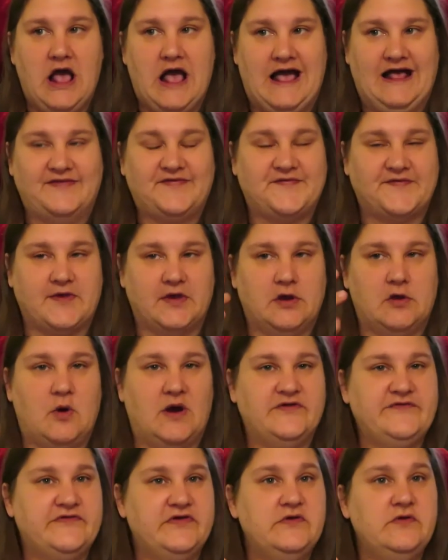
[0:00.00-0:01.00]
ask a
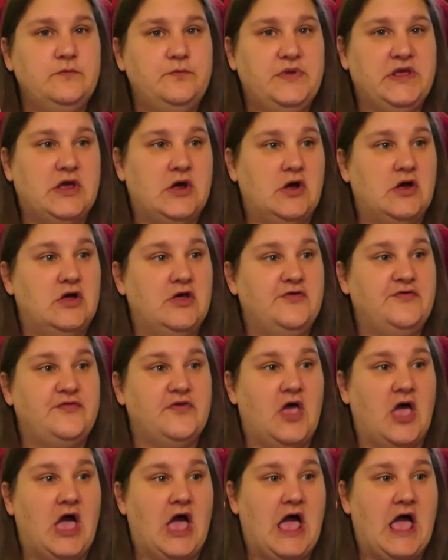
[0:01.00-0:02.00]
question
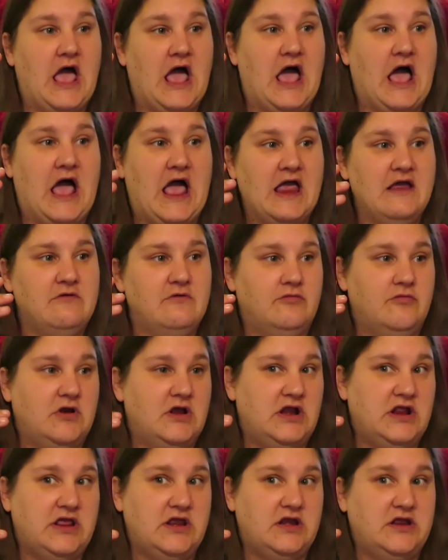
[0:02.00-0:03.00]
because I
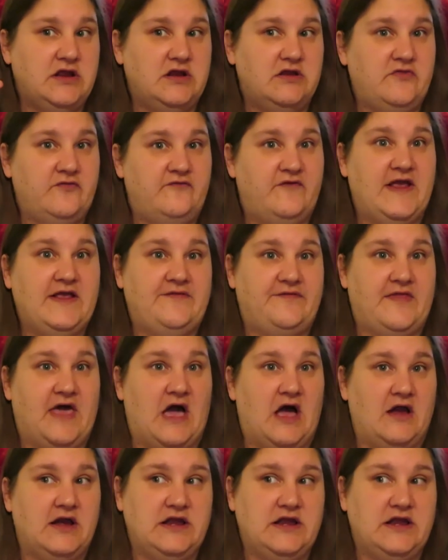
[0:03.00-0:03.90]
really needed to face that.